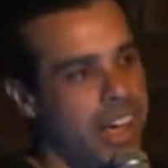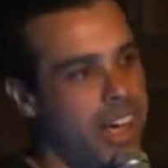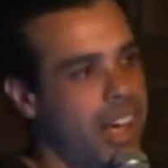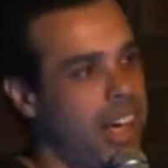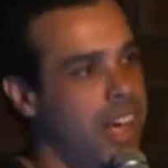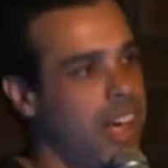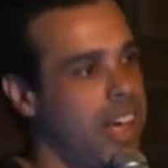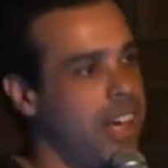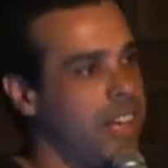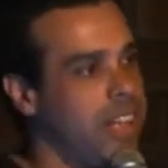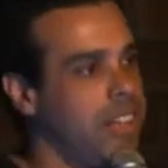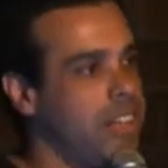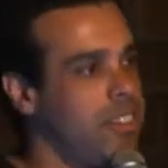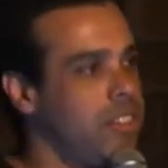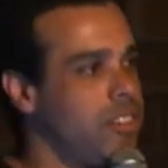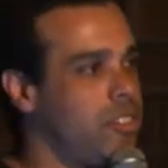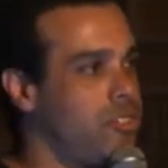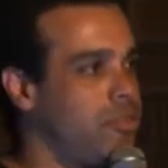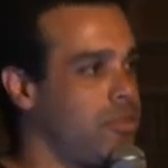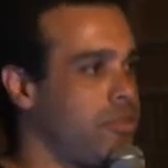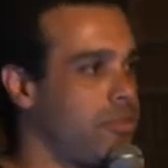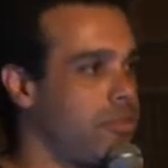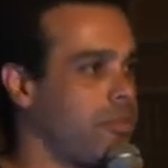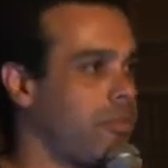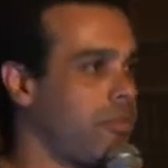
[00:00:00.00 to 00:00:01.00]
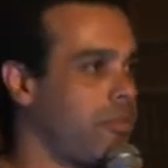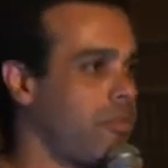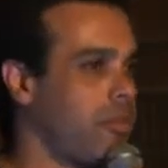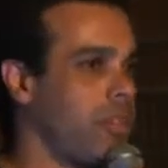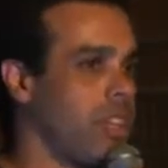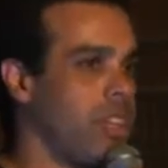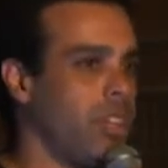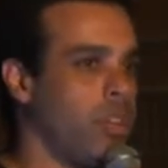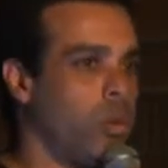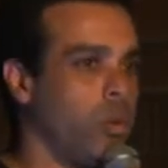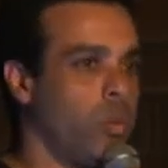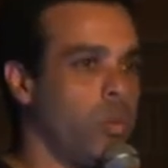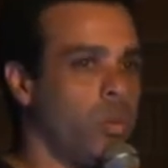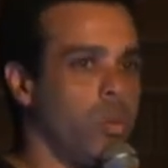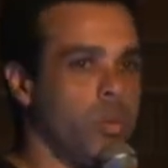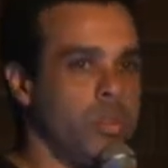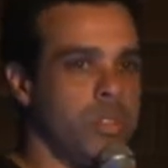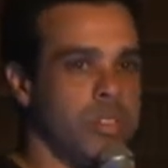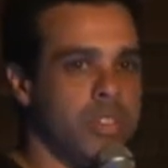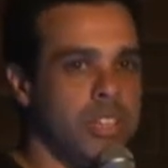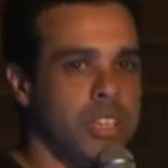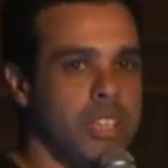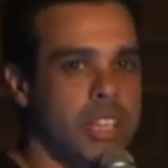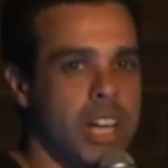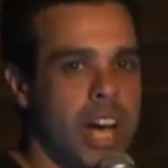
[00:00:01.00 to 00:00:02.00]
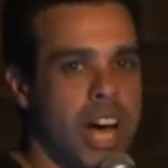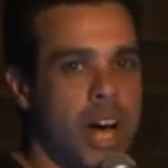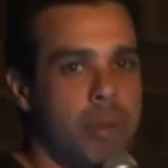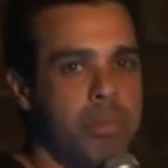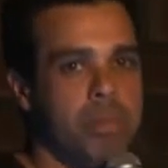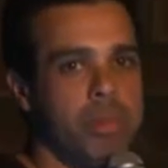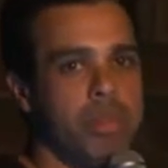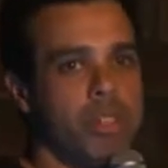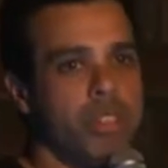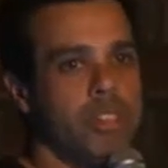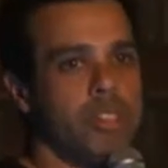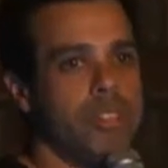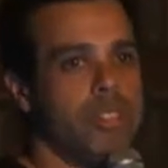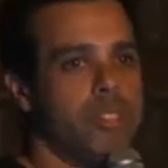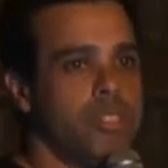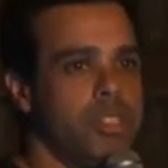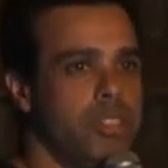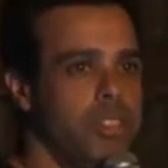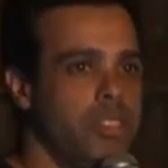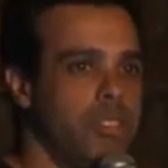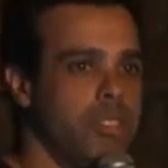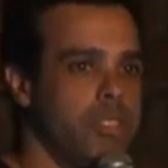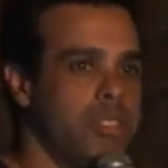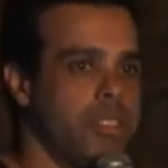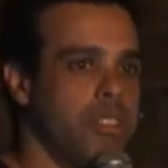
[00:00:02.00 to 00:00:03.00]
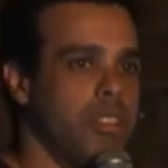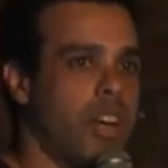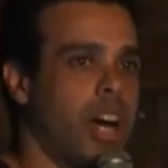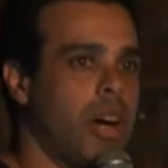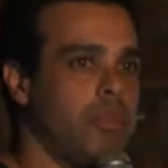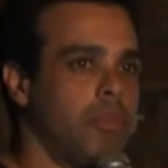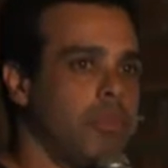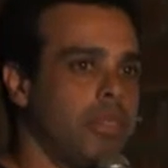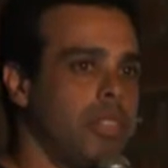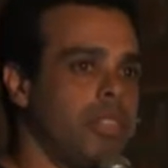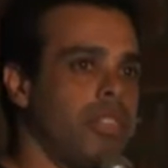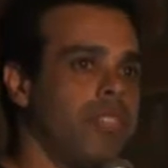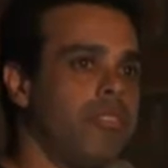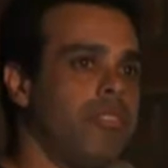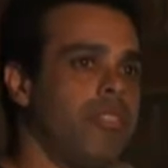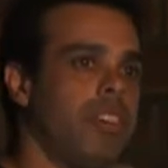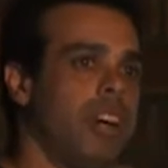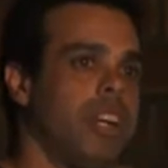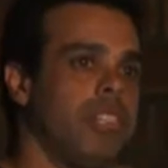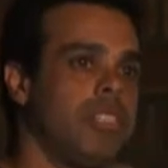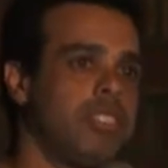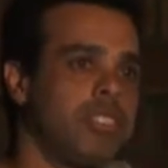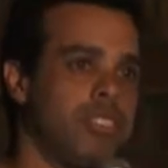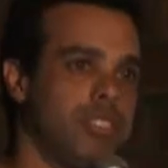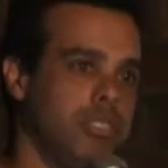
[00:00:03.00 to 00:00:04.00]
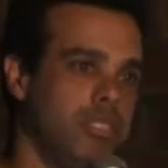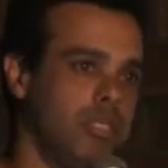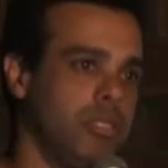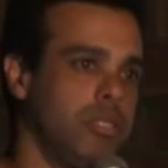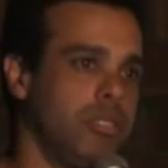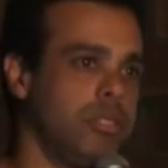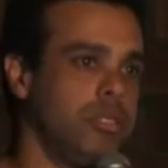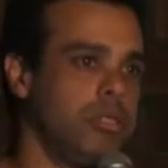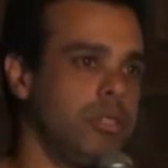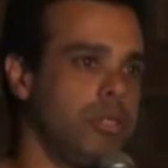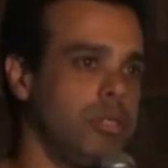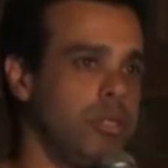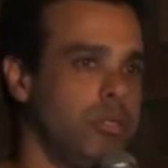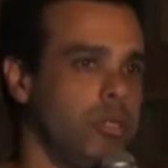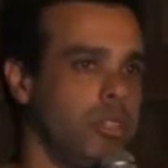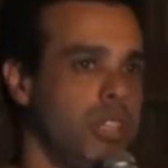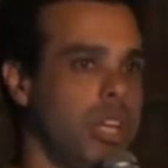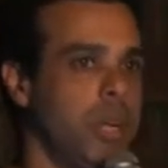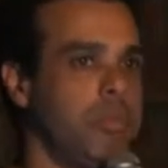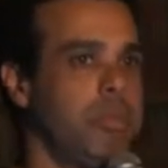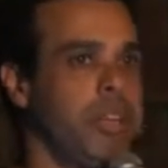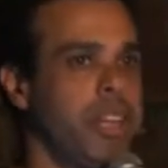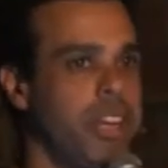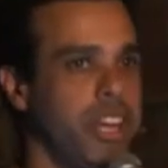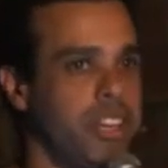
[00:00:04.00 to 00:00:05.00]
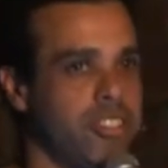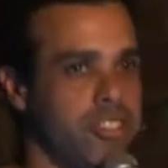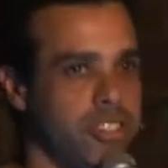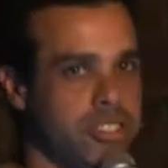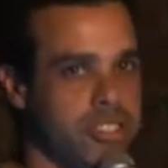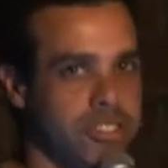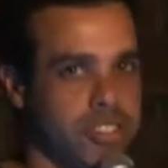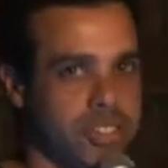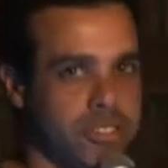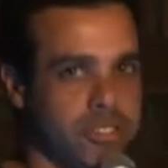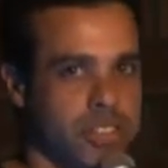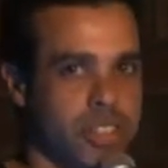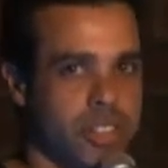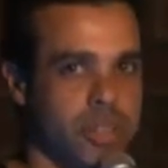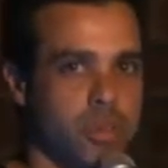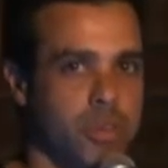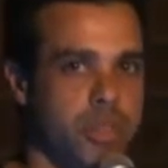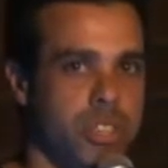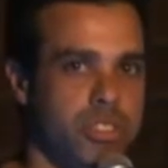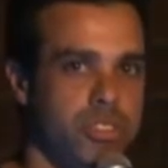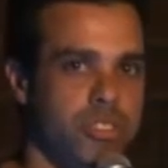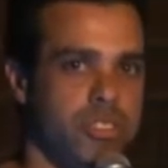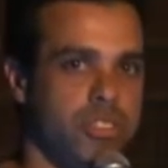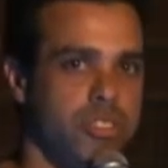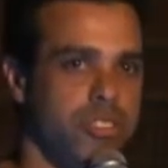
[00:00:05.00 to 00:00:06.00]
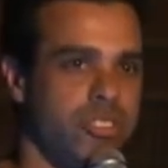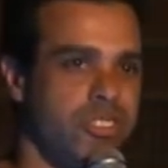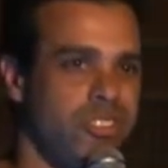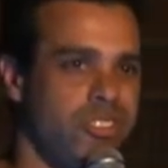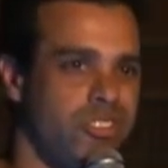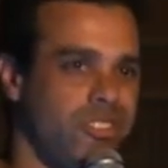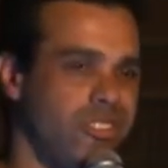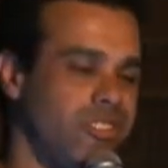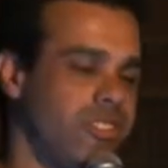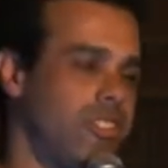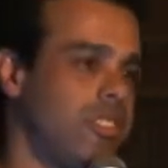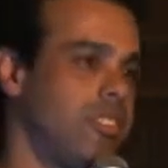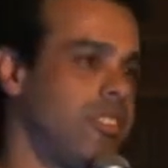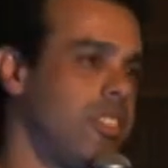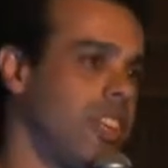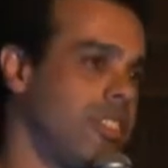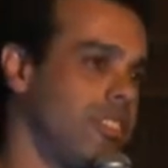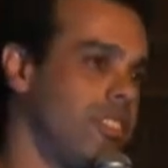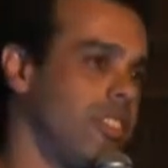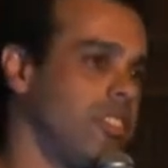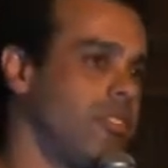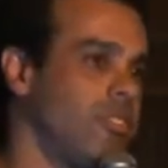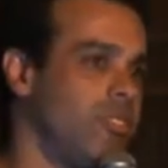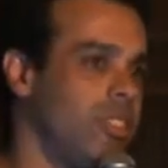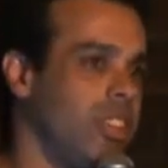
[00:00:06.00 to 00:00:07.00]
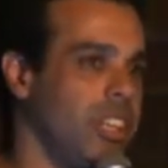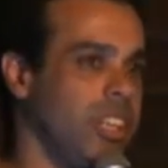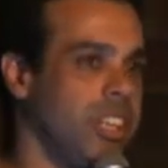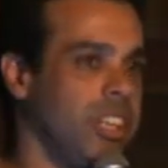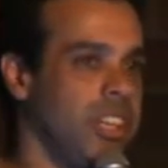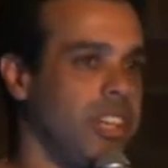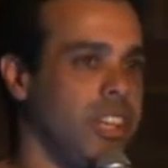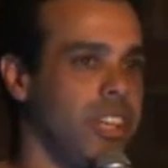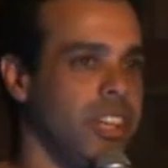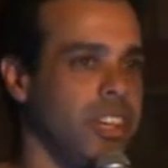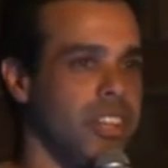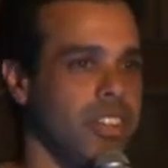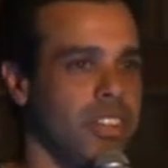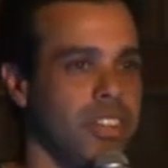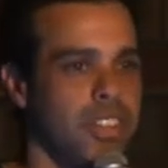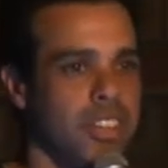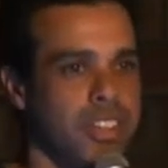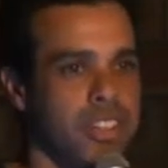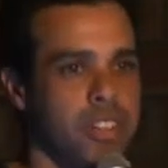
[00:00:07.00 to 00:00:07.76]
And the upload used to upload the files to the application server, which doesn't really